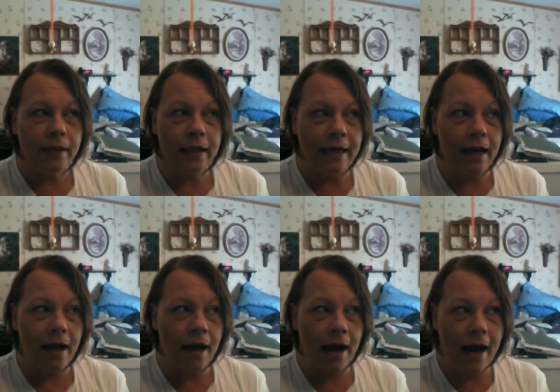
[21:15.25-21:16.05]
And
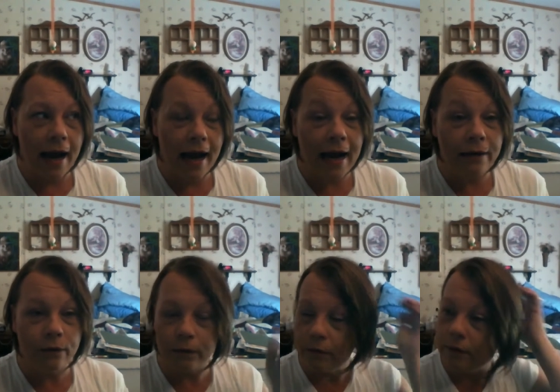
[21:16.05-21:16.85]
I
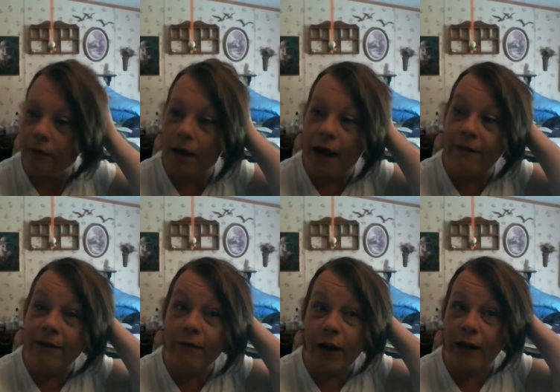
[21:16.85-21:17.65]
don't I've
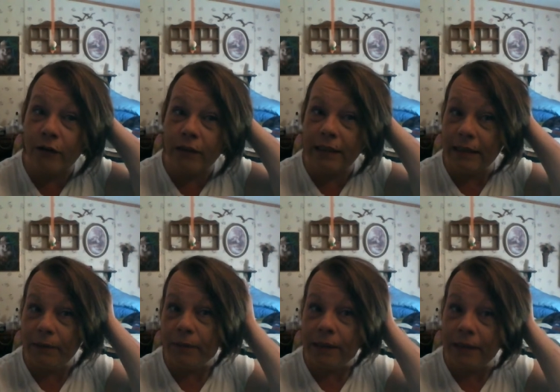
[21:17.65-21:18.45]
never actually
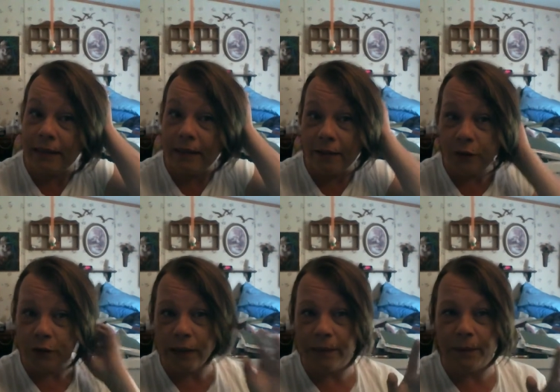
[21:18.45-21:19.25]
seen one sitting in a tree,